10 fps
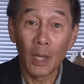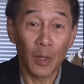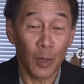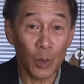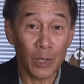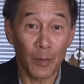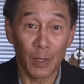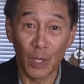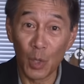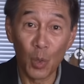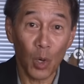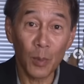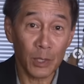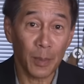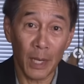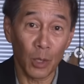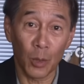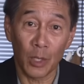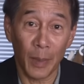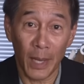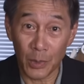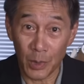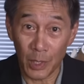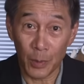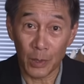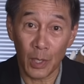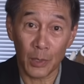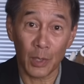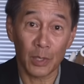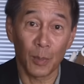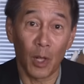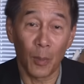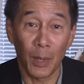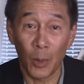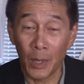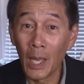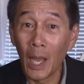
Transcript: Those have an enormous payload capacity for such a small mount.